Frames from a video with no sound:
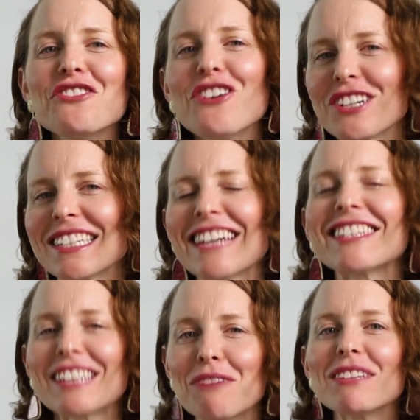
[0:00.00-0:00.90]
you noticed how
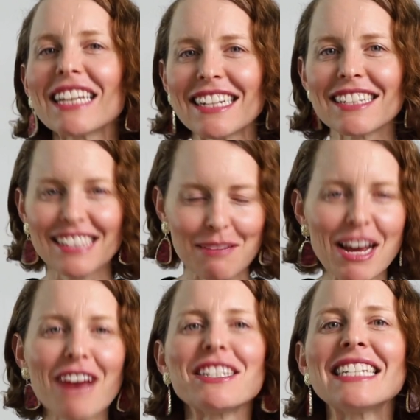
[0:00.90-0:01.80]
some leaders seem
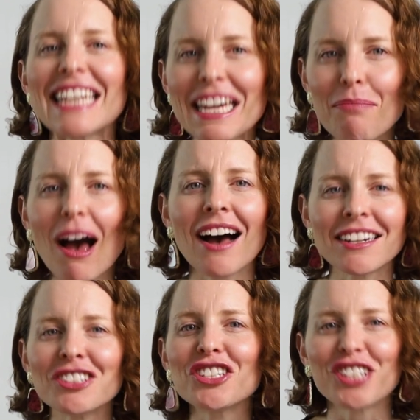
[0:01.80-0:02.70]
to have a deep,
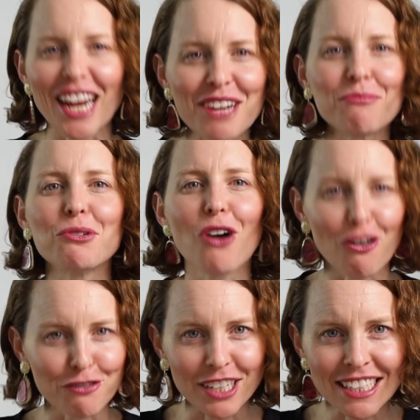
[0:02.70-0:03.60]
unshakable
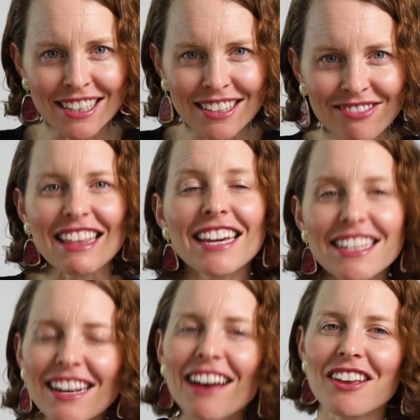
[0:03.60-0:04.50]
confidence?
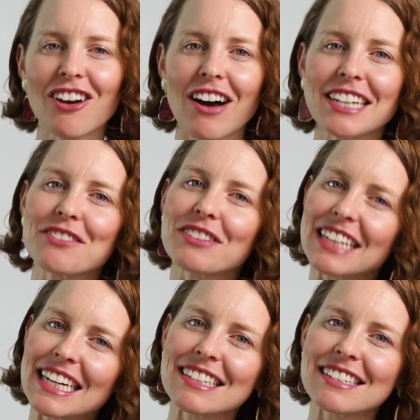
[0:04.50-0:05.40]
These are the kind of
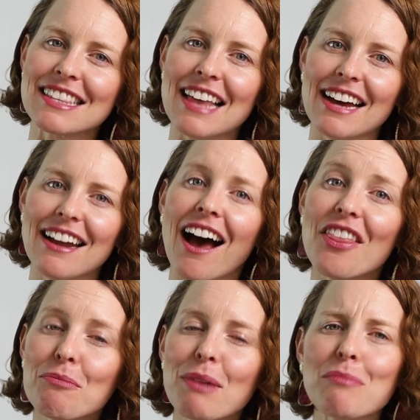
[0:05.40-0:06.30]
leaders that
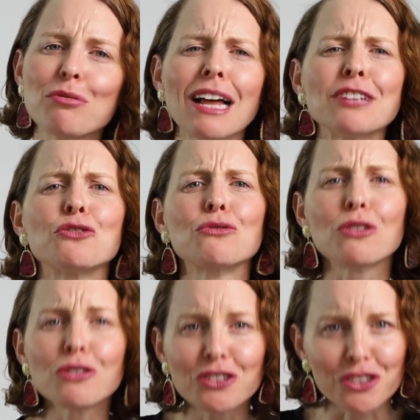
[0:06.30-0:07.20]
other people are drawn